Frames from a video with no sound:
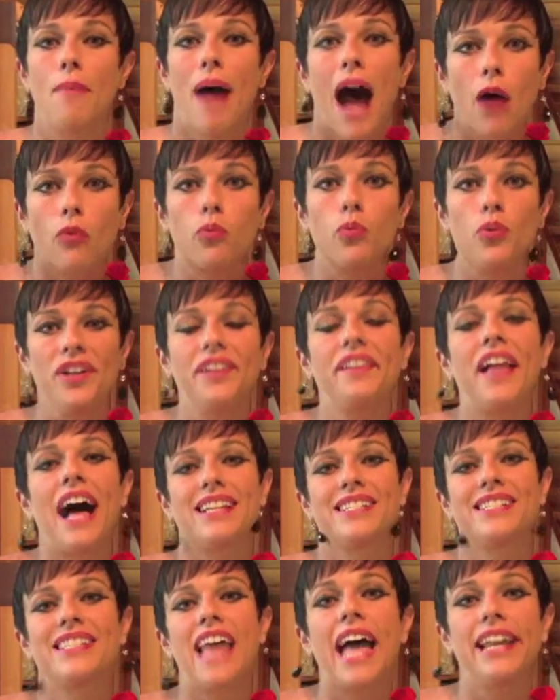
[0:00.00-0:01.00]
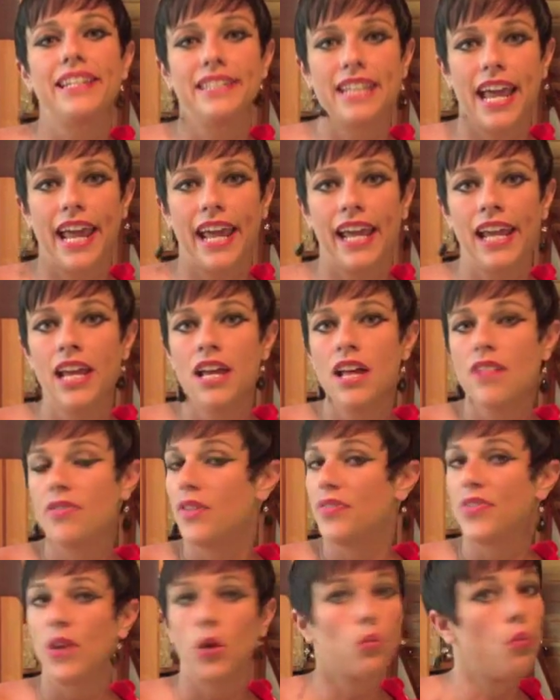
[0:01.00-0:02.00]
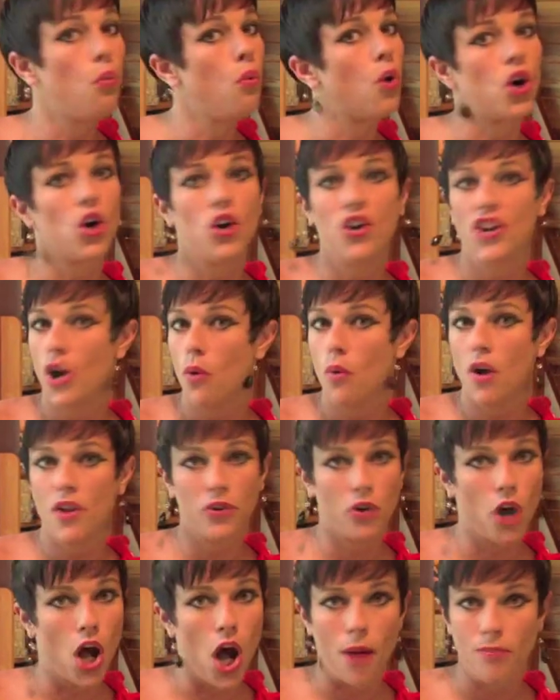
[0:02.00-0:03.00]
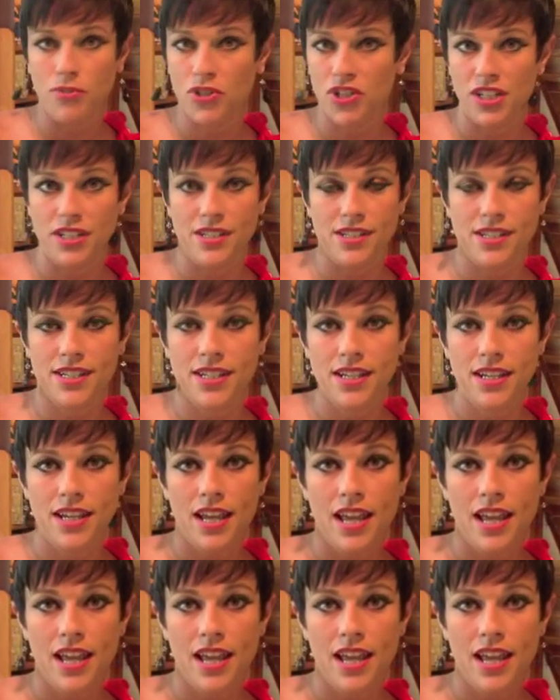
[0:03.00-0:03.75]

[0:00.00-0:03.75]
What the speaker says: I realized that day that there were no other options.